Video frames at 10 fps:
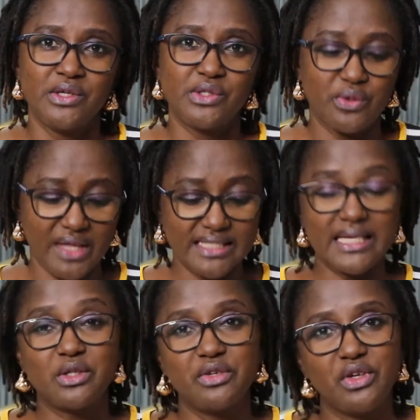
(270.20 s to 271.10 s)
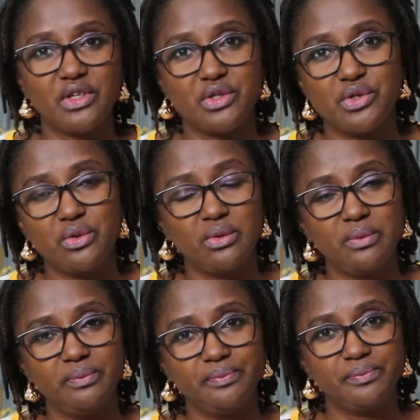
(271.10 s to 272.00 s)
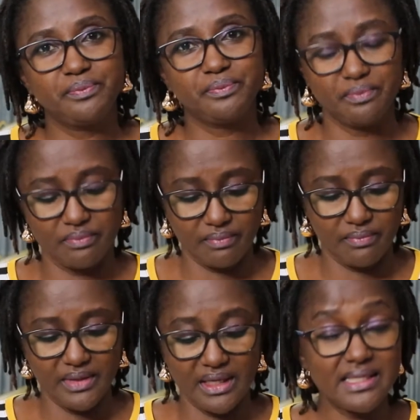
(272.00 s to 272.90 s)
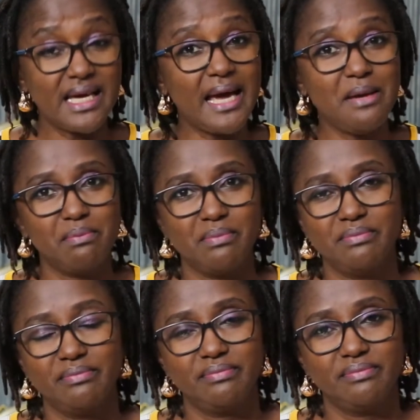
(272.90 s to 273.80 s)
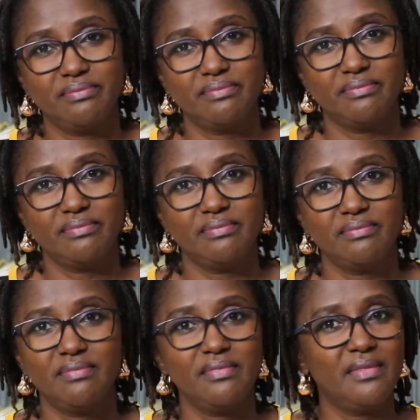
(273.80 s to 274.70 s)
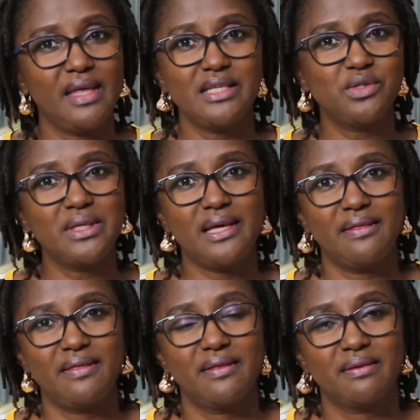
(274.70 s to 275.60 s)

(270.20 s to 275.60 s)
So that's out of your control. Time ends with death.